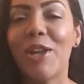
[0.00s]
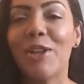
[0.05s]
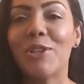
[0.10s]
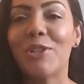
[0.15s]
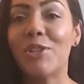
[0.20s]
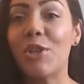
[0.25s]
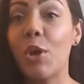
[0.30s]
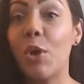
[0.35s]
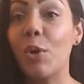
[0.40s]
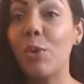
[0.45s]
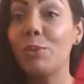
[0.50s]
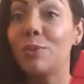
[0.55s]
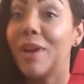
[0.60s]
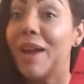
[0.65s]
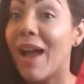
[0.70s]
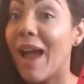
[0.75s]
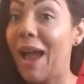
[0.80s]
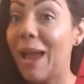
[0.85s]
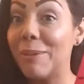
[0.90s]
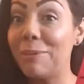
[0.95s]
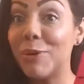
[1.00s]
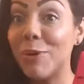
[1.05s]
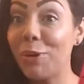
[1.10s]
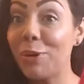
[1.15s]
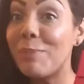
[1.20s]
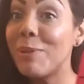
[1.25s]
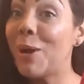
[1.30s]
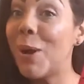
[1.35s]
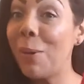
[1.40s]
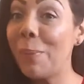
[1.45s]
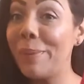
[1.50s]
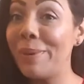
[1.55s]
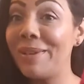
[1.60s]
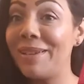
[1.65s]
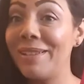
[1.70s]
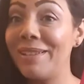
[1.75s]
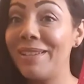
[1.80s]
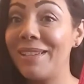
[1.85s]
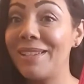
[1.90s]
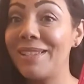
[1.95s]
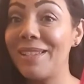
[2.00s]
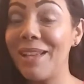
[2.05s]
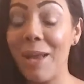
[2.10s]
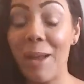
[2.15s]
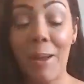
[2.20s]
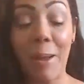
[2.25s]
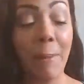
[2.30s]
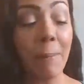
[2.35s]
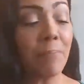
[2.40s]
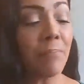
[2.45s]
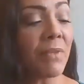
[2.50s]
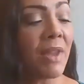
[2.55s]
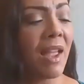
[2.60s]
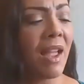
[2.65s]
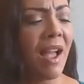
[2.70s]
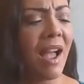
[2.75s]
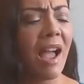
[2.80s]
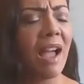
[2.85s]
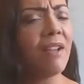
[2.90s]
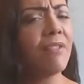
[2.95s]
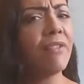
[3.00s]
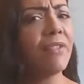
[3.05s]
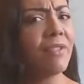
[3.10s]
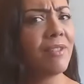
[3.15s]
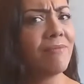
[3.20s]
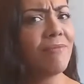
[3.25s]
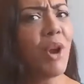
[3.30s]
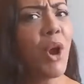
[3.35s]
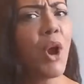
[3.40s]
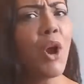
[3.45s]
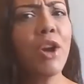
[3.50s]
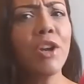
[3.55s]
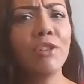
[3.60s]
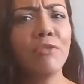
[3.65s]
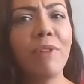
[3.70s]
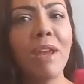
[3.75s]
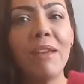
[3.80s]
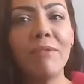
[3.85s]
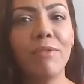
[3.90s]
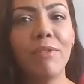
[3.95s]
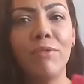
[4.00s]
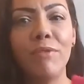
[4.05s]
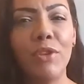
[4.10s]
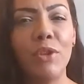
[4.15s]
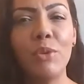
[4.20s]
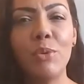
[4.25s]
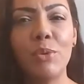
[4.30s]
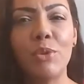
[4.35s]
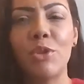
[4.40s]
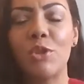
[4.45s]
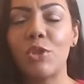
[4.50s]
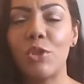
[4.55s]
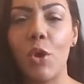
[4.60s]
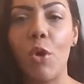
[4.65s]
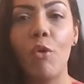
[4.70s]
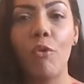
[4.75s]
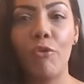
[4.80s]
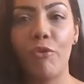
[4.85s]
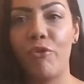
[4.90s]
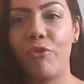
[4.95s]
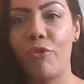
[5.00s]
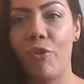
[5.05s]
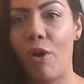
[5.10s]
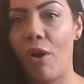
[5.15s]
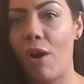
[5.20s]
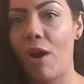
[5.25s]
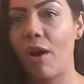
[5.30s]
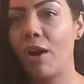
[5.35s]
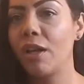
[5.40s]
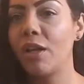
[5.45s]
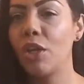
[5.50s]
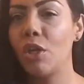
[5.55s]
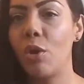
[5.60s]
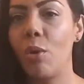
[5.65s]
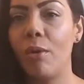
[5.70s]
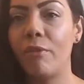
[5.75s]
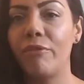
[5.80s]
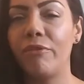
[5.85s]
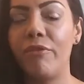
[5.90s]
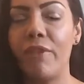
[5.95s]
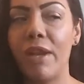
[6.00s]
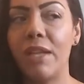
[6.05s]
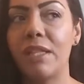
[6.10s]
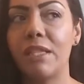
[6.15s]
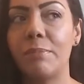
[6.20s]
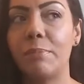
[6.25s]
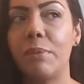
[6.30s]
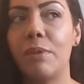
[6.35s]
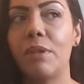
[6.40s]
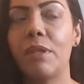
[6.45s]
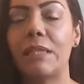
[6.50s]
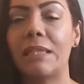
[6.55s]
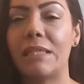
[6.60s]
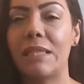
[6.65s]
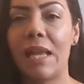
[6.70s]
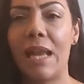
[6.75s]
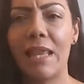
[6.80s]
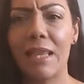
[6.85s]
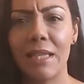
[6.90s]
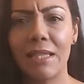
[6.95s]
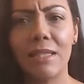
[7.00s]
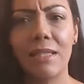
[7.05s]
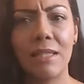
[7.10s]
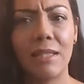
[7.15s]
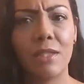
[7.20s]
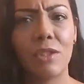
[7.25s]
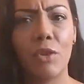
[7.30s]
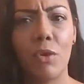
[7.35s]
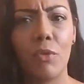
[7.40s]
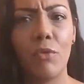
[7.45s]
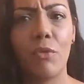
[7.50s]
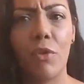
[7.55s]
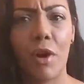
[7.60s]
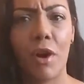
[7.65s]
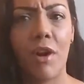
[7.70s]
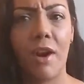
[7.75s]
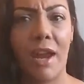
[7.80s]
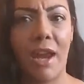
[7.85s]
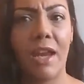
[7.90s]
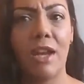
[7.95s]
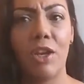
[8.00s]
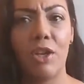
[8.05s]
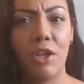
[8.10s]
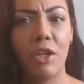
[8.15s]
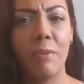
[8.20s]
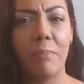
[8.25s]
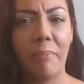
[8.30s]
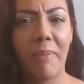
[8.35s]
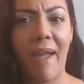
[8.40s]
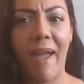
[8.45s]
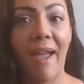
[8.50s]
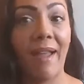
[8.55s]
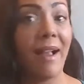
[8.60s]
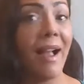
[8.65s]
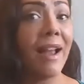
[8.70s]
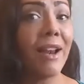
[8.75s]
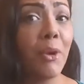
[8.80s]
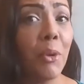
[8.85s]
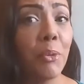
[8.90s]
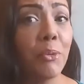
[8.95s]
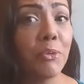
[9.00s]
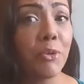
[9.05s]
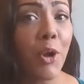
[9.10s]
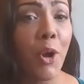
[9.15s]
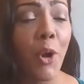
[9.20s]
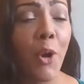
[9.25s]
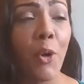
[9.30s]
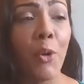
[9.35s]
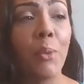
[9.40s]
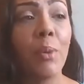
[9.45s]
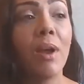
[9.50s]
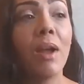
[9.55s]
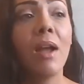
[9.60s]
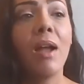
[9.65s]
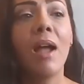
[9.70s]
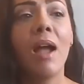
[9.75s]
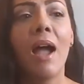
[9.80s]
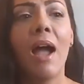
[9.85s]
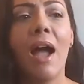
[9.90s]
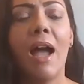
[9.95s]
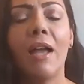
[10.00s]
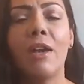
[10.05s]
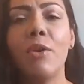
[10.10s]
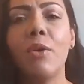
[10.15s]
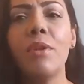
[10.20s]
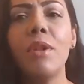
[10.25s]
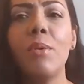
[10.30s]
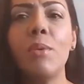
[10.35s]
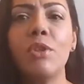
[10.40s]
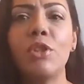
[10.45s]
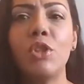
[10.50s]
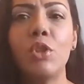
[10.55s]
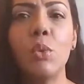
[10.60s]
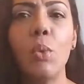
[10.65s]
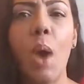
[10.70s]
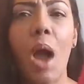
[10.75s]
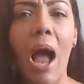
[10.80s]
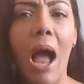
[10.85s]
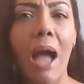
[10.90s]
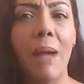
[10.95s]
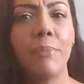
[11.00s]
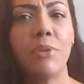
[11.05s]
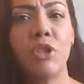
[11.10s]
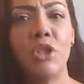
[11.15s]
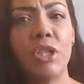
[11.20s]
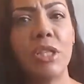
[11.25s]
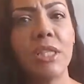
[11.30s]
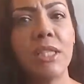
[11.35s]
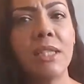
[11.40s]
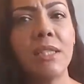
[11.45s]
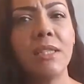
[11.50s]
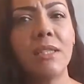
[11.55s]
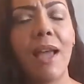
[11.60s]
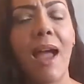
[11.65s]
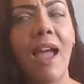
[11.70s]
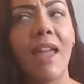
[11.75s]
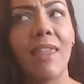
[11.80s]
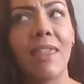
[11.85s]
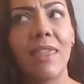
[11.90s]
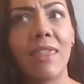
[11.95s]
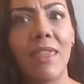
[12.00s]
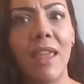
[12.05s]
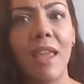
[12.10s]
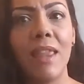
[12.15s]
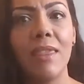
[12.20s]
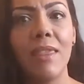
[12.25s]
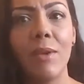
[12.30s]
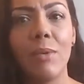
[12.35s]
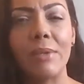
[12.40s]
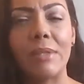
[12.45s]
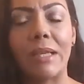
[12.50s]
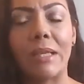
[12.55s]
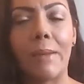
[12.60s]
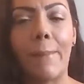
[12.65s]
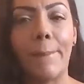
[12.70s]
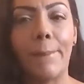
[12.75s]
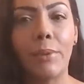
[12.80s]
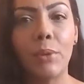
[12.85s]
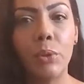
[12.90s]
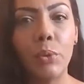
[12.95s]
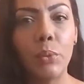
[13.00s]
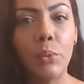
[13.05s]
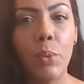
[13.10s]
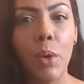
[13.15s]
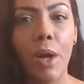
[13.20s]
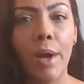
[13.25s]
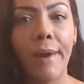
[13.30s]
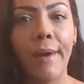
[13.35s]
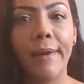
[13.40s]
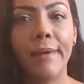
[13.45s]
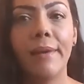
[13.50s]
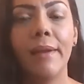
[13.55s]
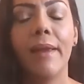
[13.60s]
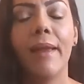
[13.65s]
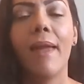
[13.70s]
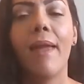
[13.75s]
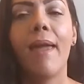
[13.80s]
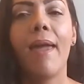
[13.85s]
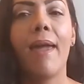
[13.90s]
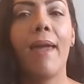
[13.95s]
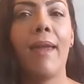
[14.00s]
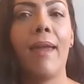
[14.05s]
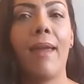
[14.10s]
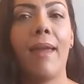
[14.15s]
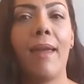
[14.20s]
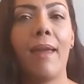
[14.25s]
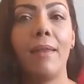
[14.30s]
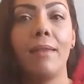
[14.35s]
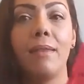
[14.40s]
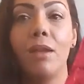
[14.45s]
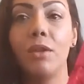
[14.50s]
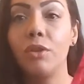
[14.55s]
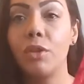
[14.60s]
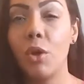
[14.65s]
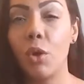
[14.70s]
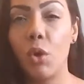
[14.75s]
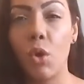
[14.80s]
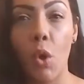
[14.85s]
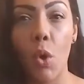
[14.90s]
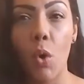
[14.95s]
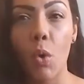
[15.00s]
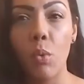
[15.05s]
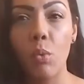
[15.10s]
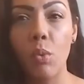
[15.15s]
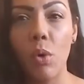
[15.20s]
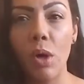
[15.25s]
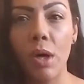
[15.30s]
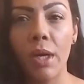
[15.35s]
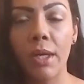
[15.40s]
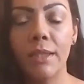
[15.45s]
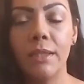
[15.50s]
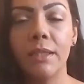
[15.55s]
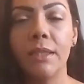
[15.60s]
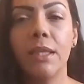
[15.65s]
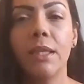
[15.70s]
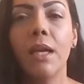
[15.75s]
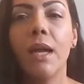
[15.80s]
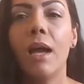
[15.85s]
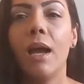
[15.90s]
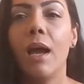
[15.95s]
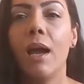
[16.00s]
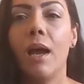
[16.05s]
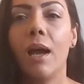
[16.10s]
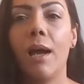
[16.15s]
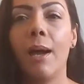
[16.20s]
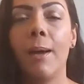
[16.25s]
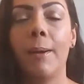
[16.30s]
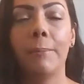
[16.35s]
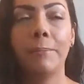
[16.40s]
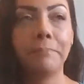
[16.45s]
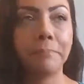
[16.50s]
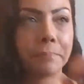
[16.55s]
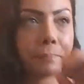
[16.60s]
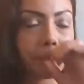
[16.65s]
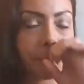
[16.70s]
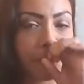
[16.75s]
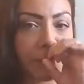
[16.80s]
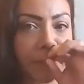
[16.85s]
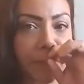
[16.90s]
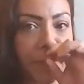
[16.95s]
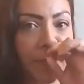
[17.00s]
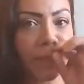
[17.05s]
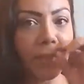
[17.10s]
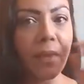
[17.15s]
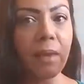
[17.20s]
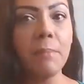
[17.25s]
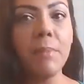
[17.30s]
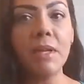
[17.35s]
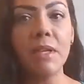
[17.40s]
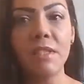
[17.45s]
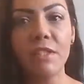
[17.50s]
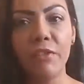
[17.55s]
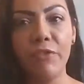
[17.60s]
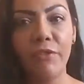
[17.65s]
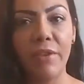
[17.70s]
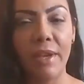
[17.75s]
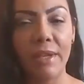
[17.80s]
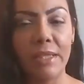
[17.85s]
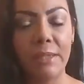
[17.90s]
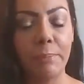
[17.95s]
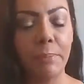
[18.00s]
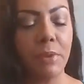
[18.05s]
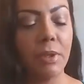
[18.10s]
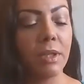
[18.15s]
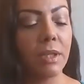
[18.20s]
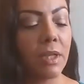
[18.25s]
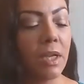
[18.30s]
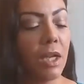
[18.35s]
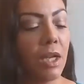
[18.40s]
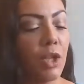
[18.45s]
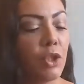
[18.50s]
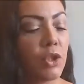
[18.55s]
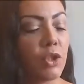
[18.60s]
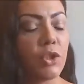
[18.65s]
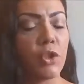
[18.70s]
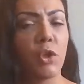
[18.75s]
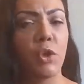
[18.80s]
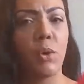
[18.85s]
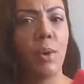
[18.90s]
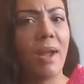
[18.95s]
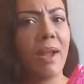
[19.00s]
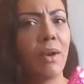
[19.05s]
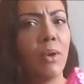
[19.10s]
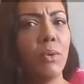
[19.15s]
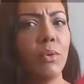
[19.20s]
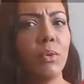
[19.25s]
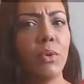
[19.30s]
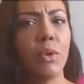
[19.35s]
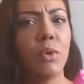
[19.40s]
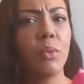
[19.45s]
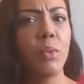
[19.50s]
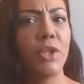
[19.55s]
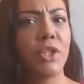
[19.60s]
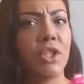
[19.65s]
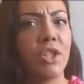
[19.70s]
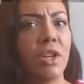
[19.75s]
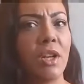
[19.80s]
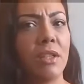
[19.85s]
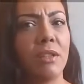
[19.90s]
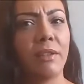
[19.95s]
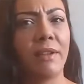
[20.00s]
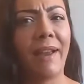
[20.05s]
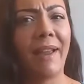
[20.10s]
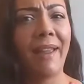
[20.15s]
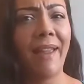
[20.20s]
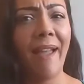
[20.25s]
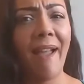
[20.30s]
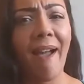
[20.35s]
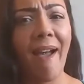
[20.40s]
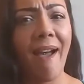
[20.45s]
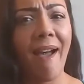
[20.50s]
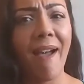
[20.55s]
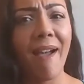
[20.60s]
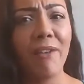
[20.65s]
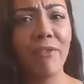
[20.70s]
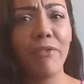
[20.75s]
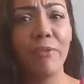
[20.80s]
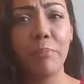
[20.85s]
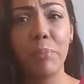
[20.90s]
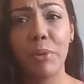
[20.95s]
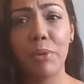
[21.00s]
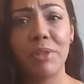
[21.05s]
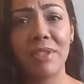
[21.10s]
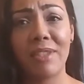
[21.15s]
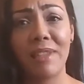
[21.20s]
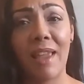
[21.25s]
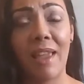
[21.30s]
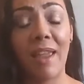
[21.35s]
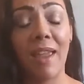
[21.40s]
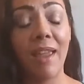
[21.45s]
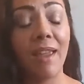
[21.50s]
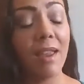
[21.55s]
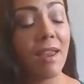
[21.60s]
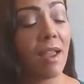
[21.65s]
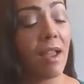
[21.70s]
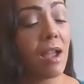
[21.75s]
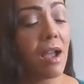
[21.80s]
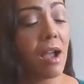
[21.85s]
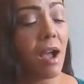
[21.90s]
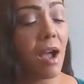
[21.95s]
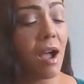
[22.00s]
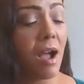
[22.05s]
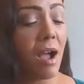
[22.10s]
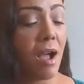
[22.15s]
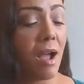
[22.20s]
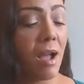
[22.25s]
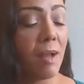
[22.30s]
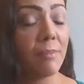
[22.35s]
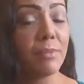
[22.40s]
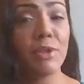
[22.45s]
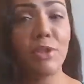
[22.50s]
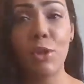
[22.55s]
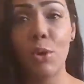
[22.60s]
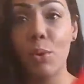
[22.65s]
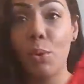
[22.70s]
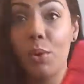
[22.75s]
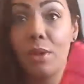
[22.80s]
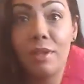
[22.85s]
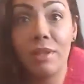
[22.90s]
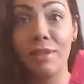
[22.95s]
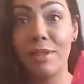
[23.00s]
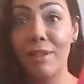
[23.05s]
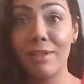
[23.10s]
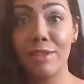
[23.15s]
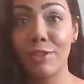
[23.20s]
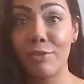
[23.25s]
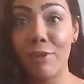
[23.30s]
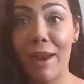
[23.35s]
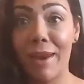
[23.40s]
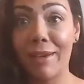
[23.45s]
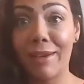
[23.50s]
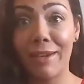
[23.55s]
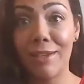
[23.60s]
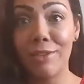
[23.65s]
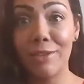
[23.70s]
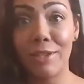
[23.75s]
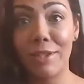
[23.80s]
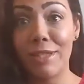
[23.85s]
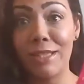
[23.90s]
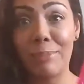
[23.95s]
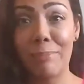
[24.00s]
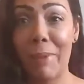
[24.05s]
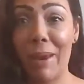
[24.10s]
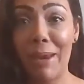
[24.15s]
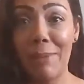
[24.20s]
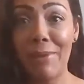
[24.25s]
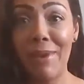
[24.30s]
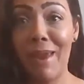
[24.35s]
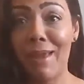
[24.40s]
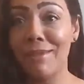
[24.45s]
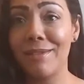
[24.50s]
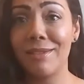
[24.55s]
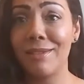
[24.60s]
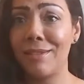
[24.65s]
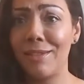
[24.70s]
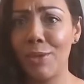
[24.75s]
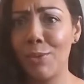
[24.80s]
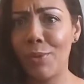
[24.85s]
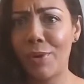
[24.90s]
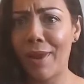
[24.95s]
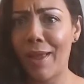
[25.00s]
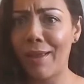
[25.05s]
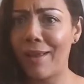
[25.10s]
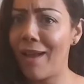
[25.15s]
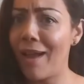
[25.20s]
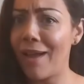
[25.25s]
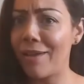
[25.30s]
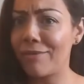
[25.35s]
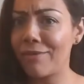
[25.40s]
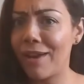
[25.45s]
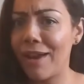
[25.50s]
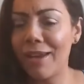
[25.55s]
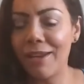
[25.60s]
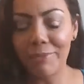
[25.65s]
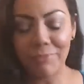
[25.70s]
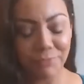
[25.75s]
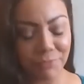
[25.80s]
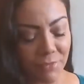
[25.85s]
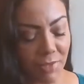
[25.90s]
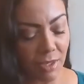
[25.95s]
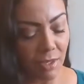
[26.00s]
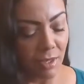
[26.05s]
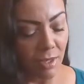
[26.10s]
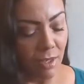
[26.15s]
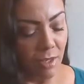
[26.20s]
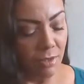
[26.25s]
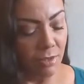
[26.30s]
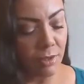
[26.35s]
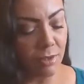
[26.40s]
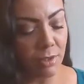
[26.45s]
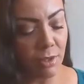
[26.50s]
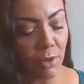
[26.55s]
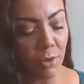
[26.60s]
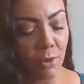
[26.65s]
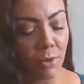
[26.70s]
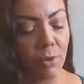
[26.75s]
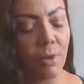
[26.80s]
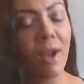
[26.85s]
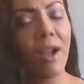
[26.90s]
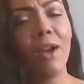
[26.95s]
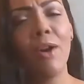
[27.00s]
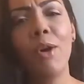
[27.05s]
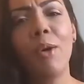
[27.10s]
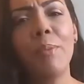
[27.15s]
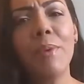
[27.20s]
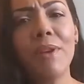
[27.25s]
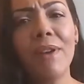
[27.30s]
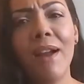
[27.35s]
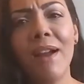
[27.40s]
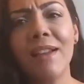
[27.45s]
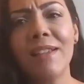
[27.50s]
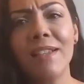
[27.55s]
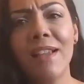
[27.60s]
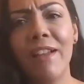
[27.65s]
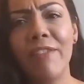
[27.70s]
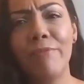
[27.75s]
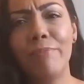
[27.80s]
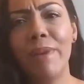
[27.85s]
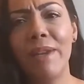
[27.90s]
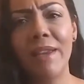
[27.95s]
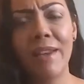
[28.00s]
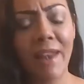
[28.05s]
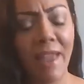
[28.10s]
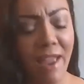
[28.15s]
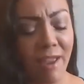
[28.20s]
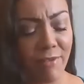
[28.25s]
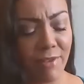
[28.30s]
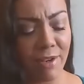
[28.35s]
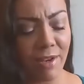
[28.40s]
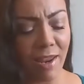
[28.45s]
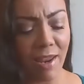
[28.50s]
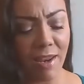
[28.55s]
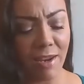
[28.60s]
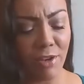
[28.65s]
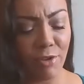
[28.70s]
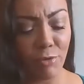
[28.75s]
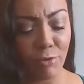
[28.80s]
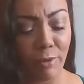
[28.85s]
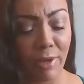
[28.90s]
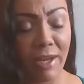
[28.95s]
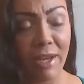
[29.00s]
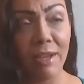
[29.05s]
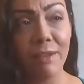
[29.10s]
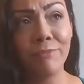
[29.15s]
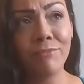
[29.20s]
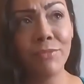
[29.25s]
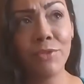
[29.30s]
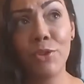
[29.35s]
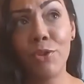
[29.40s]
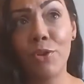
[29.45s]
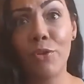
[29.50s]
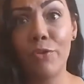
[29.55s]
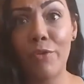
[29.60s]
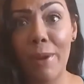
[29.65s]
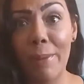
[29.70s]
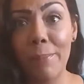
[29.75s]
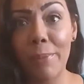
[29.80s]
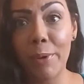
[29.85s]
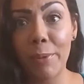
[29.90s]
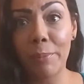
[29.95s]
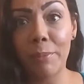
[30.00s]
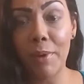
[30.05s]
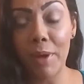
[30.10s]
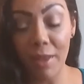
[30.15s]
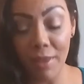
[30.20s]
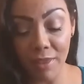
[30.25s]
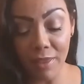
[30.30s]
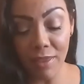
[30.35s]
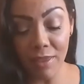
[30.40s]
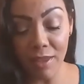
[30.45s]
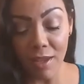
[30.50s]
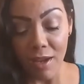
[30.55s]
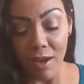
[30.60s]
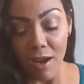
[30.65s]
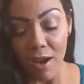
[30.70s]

So I'm going to be opening this up I've heard great reviews so far, you know, on Facebook saying this is so far a good bag. I don't know. I know there was two options. I think there was like a blue one and the gold one um, because of Facebook. So I don't know which color I have per se. Um, so let's crack into this baby and see what I got, right? So I hope you guys have been having a great November month.